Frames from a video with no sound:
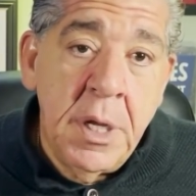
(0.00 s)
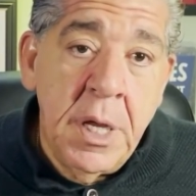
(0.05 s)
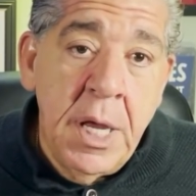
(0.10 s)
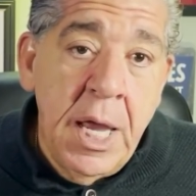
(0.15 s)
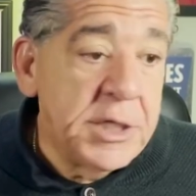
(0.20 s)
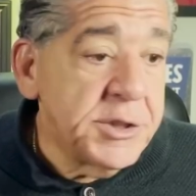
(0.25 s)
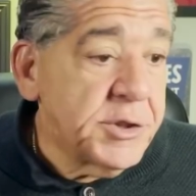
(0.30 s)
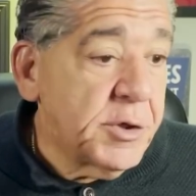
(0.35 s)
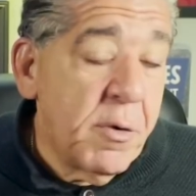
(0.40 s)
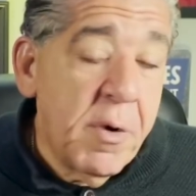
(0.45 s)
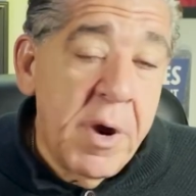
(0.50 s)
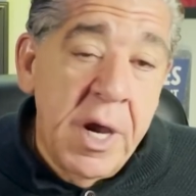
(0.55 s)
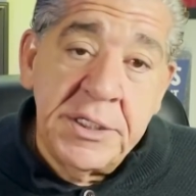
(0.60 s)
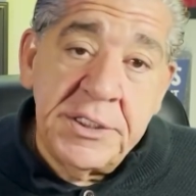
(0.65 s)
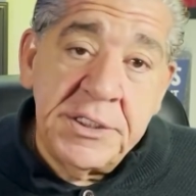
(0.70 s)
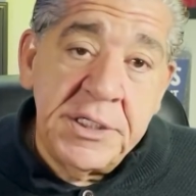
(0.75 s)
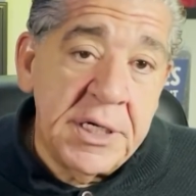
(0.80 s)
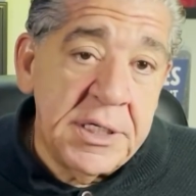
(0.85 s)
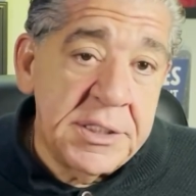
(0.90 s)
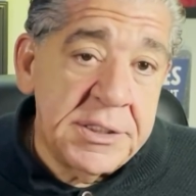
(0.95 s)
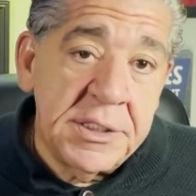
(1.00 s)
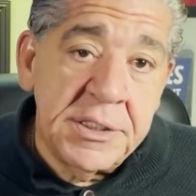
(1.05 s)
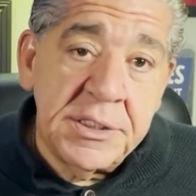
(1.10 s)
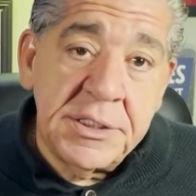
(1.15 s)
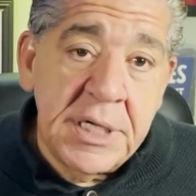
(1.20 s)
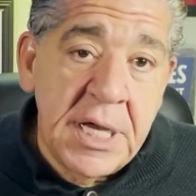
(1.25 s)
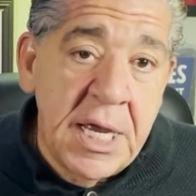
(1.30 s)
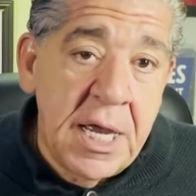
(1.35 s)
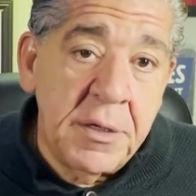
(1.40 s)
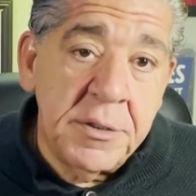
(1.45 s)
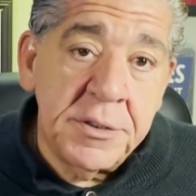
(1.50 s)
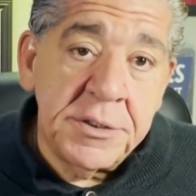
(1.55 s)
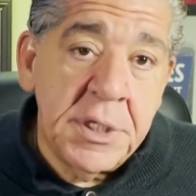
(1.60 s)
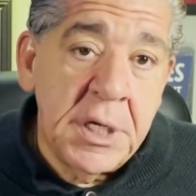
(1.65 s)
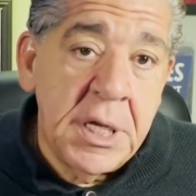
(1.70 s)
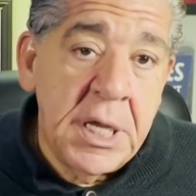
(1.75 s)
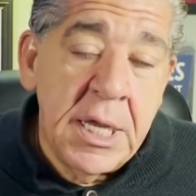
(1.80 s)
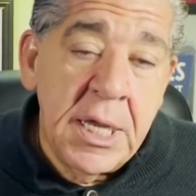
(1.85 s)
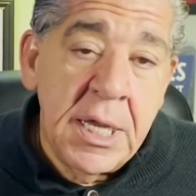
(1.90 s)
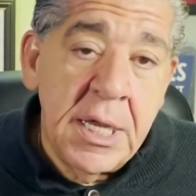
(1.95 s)
As crazy as it sounds.
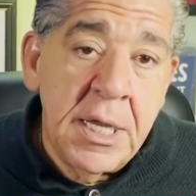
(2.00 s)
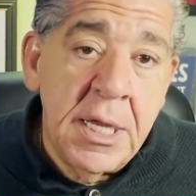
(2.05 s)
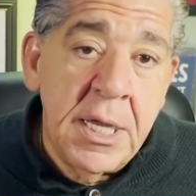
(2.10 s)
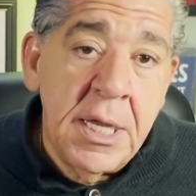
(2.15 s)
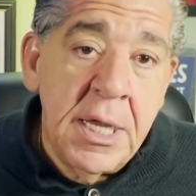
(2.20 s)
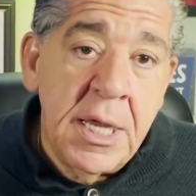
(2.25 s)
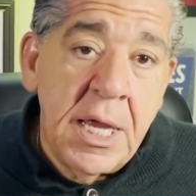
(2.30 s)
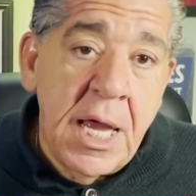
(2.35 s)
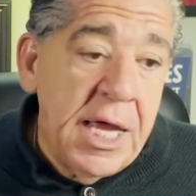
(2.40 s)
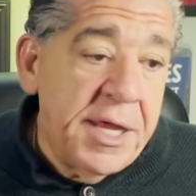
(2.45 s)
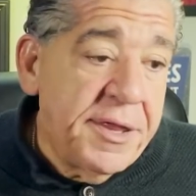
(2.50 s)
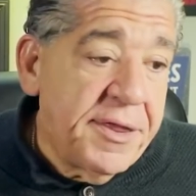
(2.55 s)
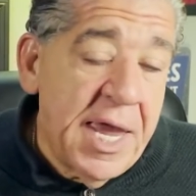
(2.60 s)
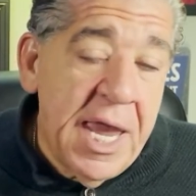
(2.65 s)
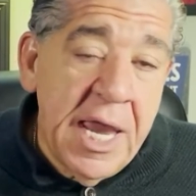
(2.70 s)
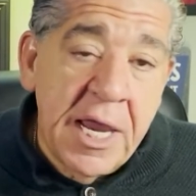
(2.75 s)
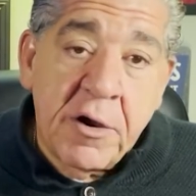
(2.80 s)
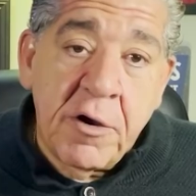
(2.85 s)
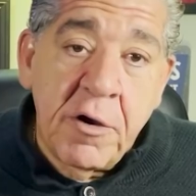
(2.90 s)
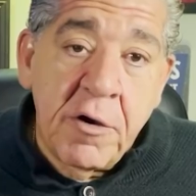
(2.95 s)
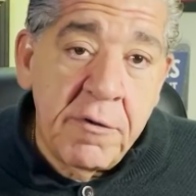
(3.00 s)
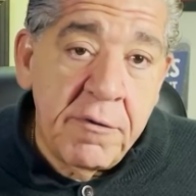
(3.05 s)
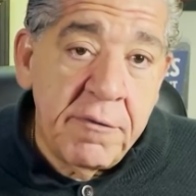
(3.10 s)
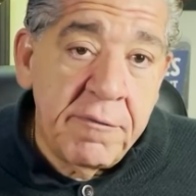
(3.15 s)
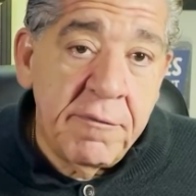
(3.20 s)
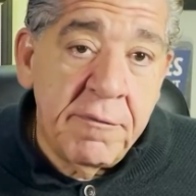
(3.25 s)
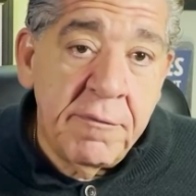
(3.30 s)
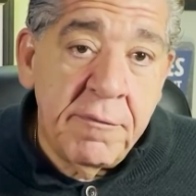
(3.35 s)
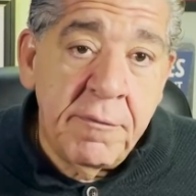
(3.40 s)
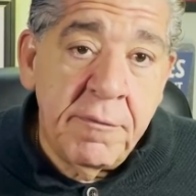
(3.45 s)
I thank her